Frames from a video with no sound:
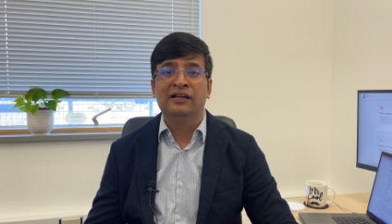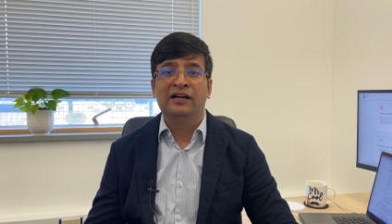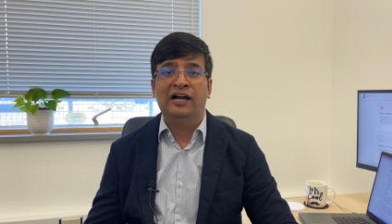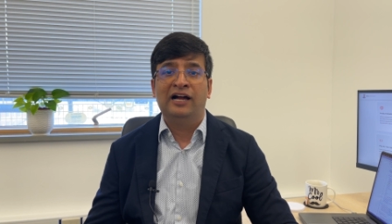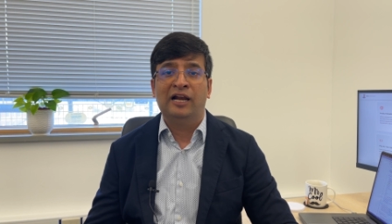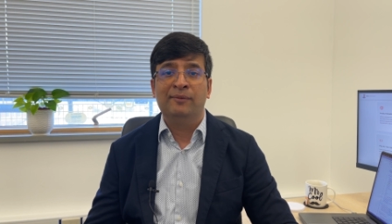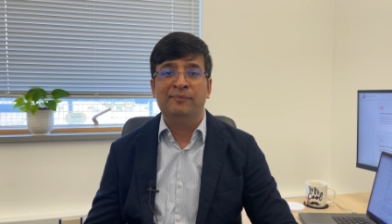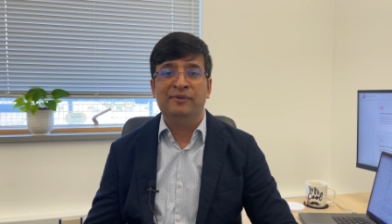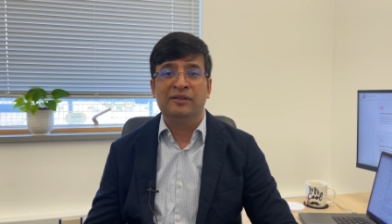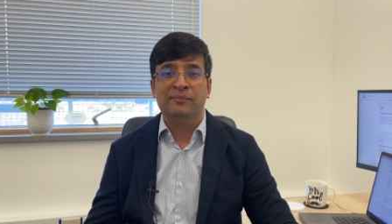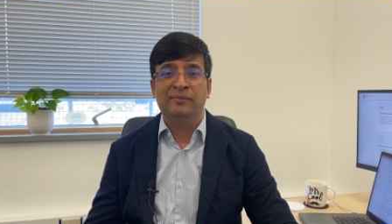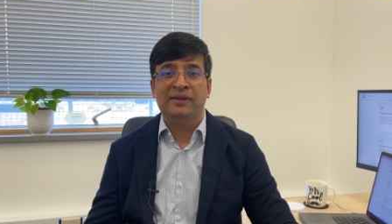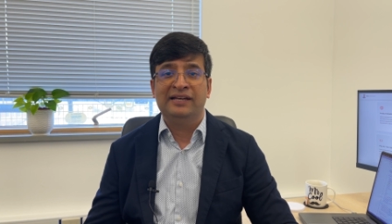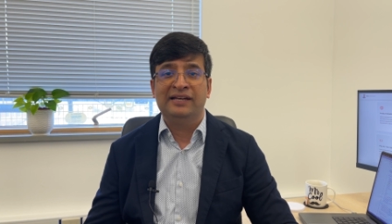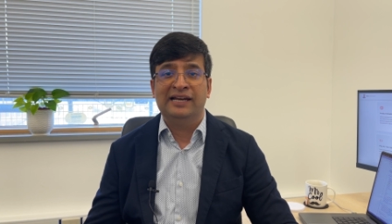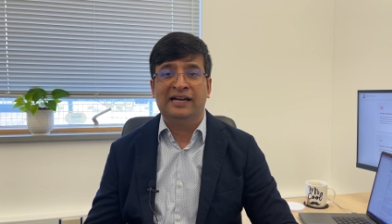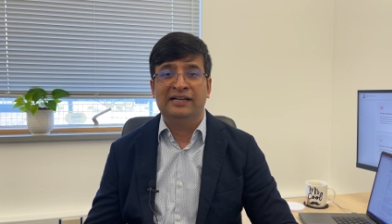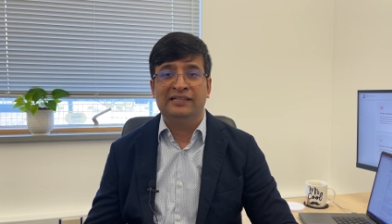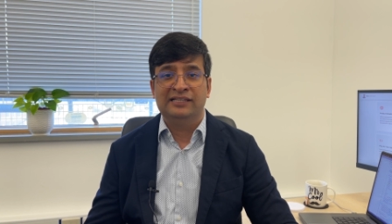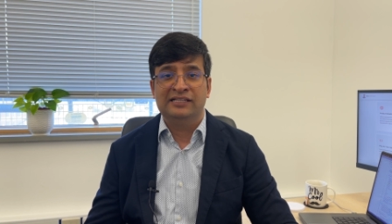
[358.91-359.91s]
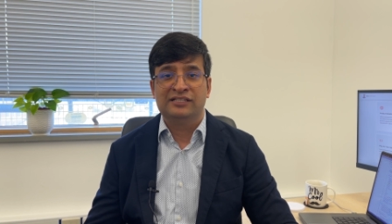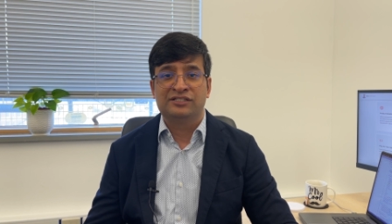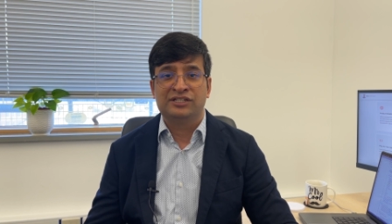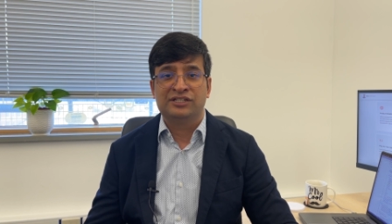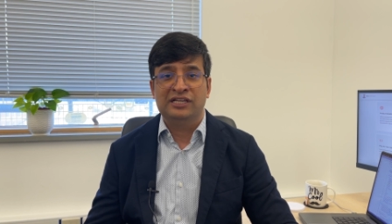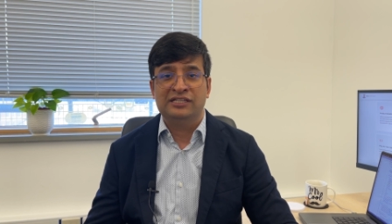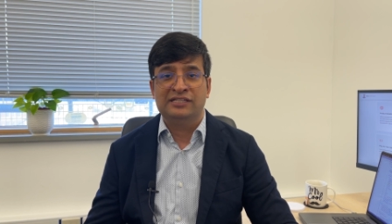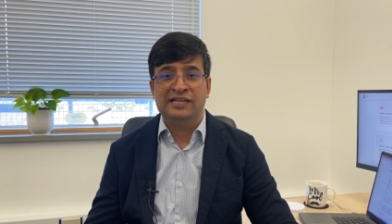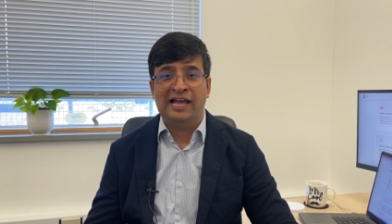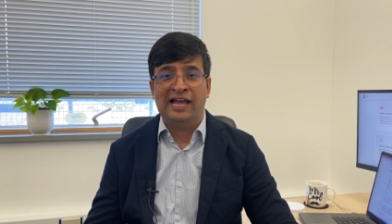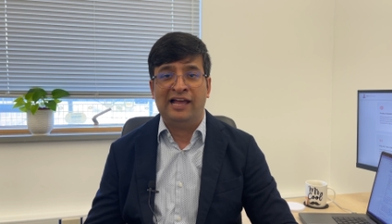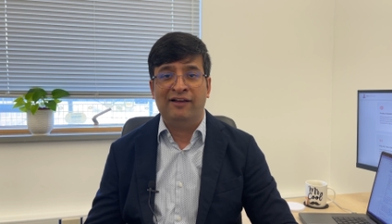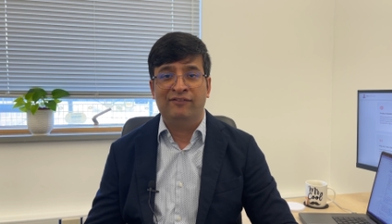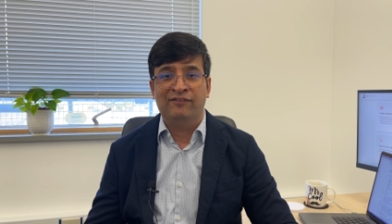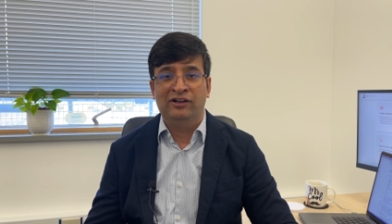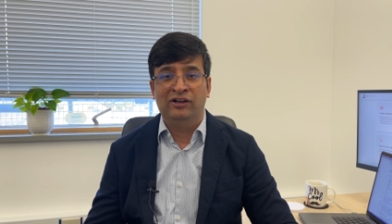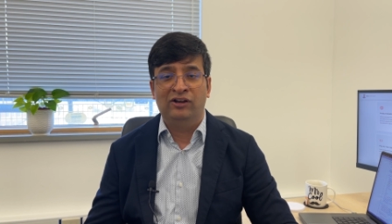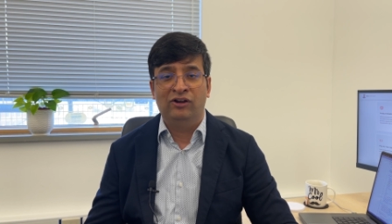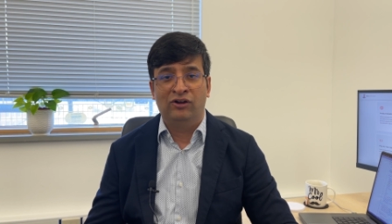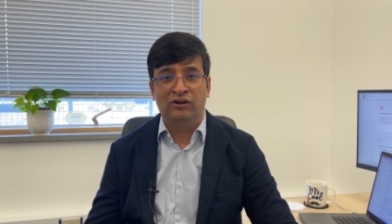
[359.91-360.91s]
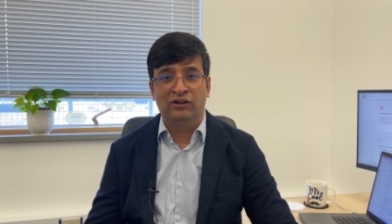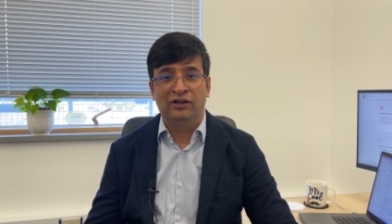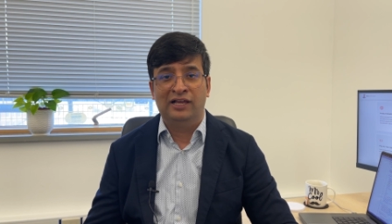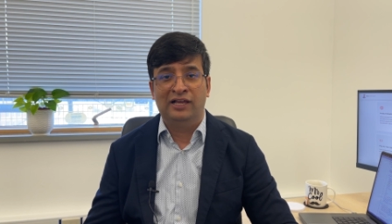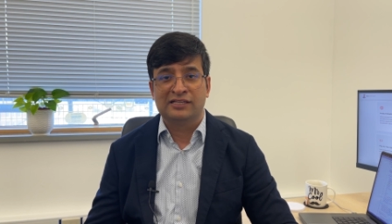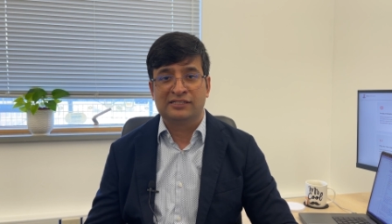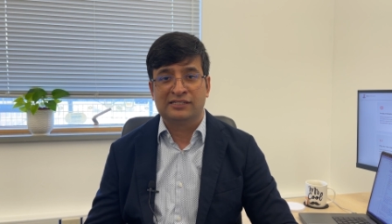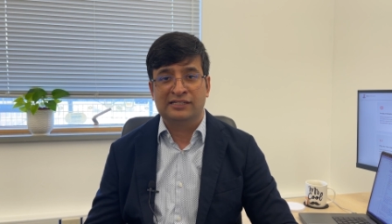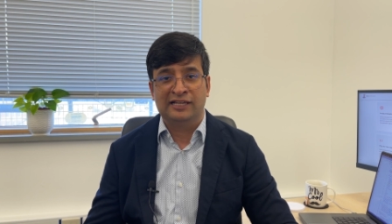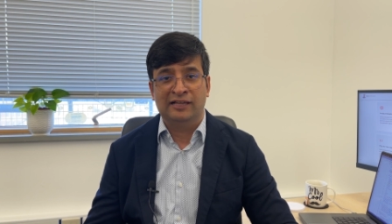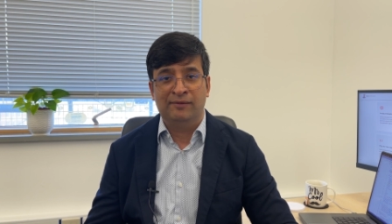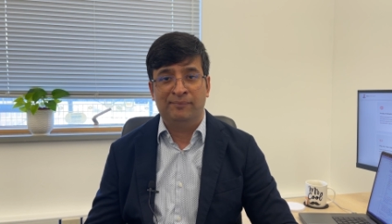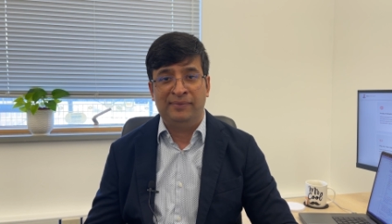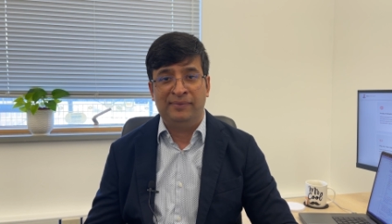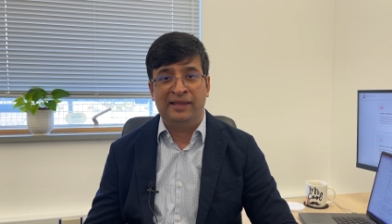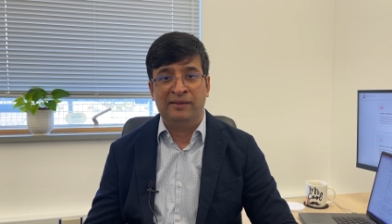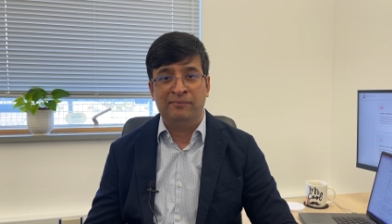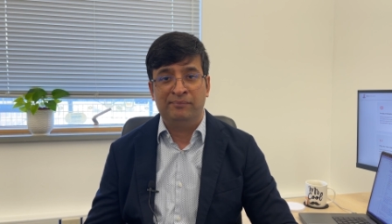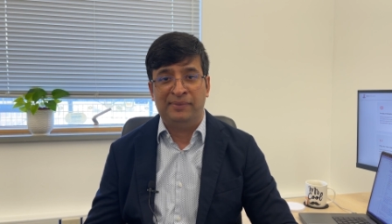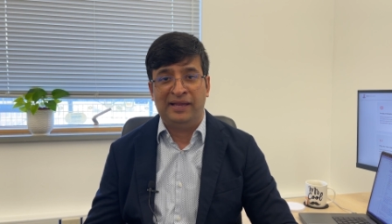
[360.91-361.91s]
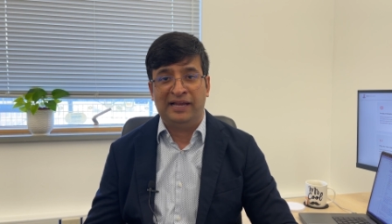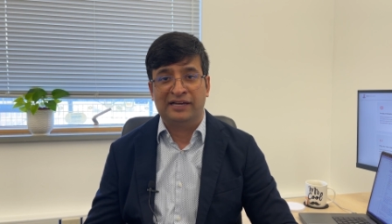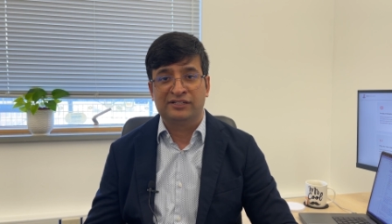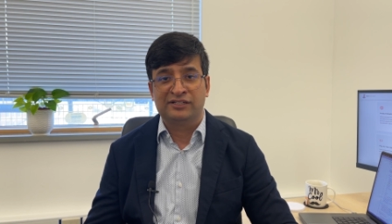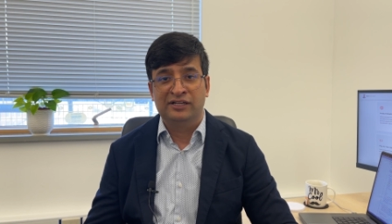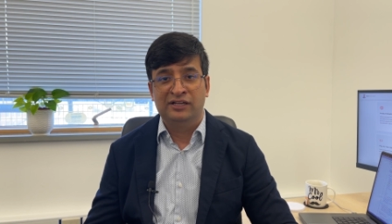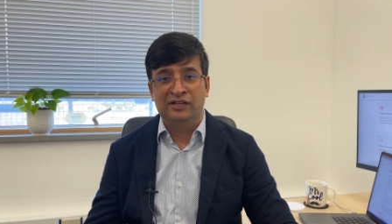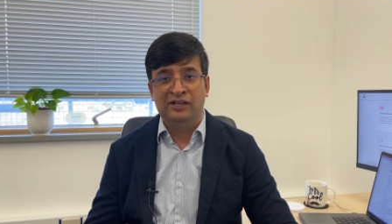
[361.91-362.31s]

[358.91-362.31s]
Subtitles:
are being made at this stage have a long-lasting impact